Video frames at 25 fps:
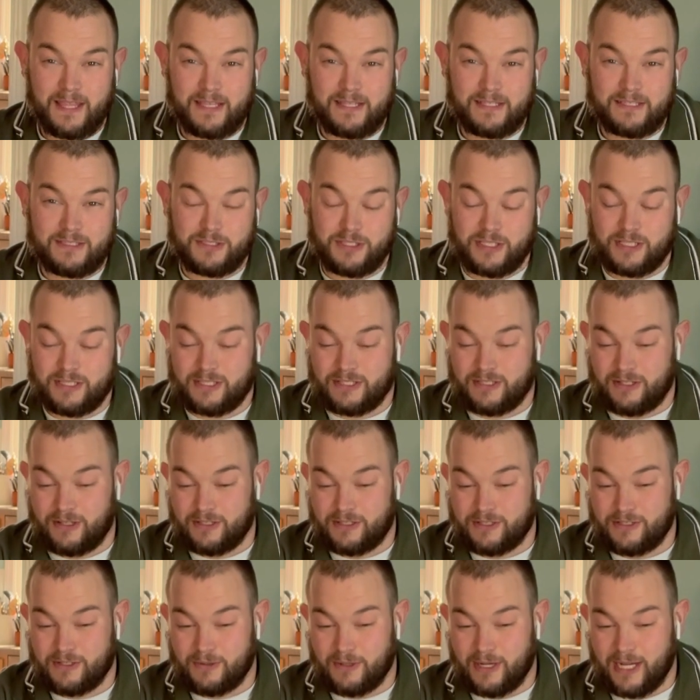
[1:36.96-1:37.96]
Jesus
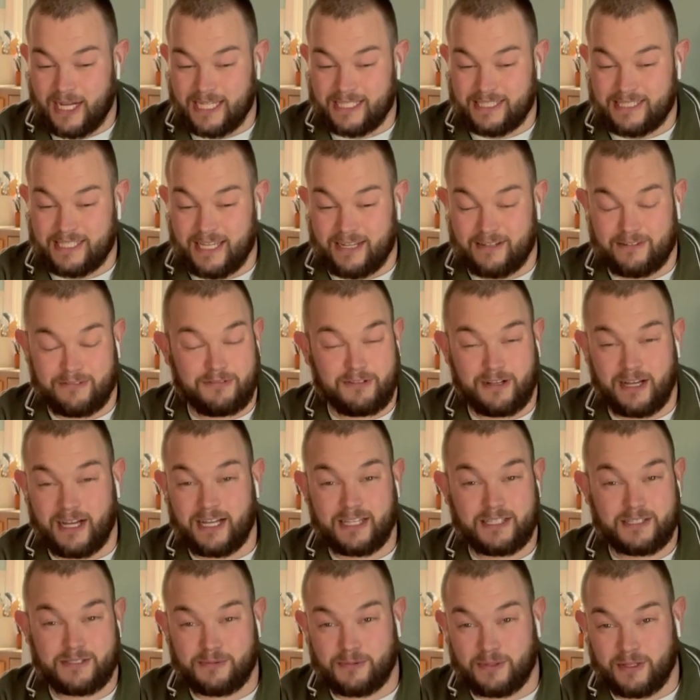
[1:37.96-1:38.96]
also
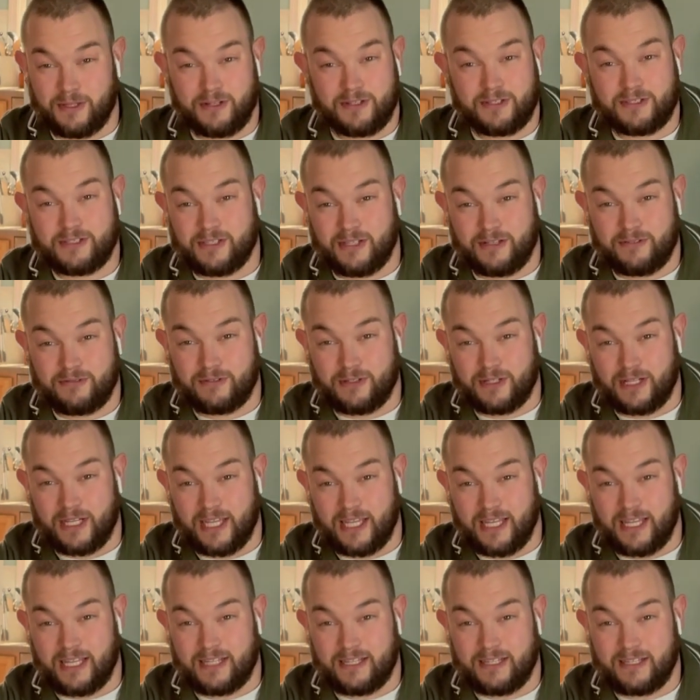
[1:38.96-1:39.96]
identifies with our suffering,
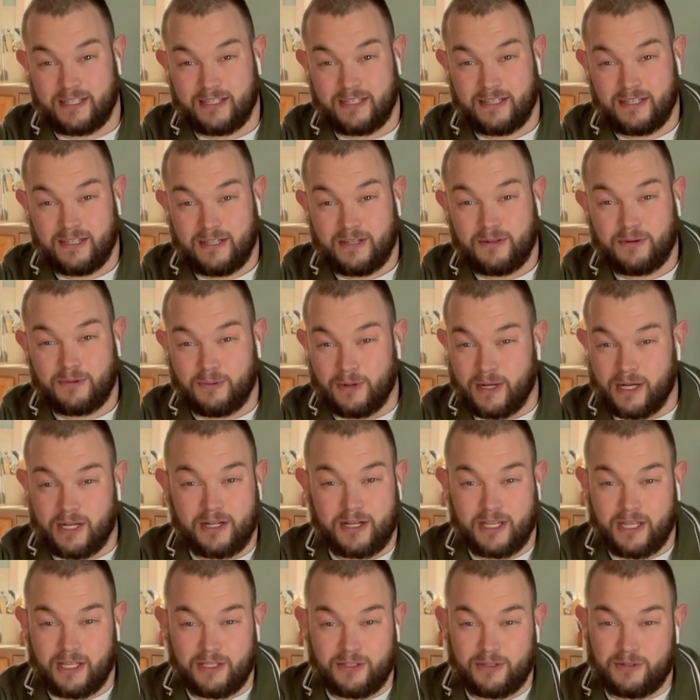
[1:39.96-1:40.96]
and where
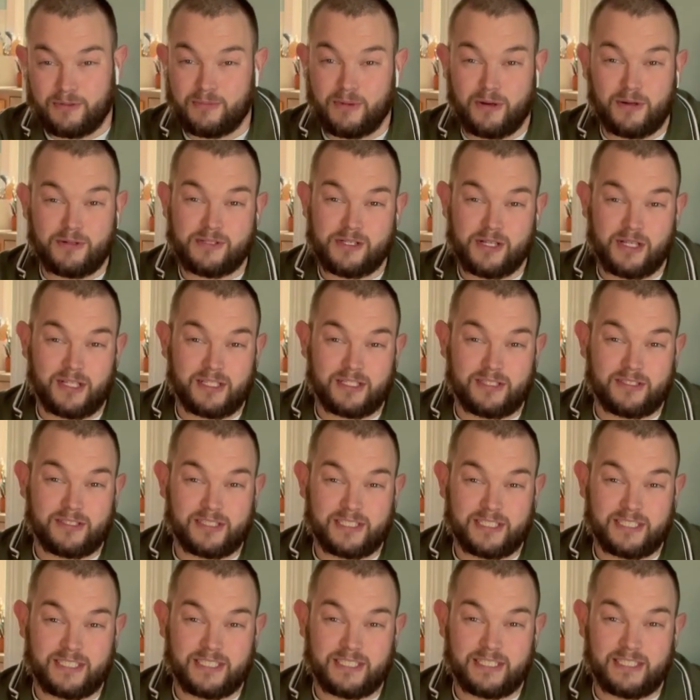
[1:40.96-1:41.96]
can you most clearly
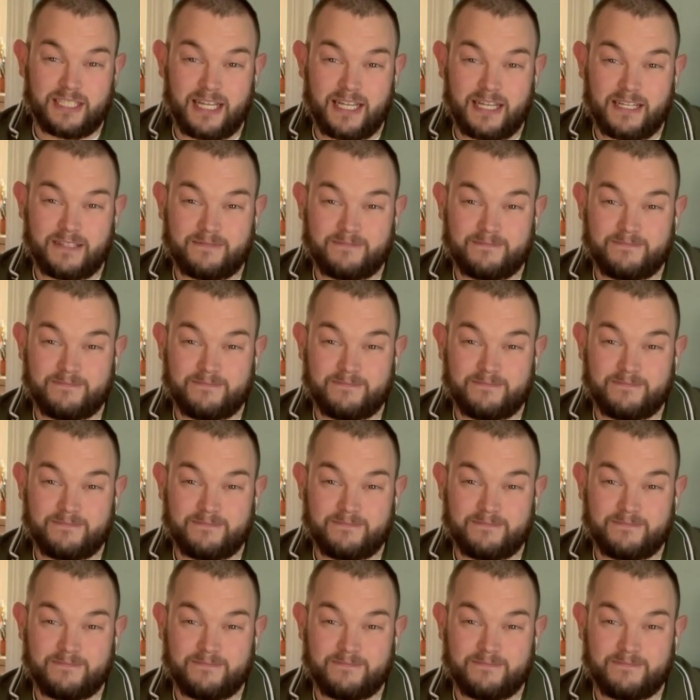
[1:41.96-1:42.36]
see that?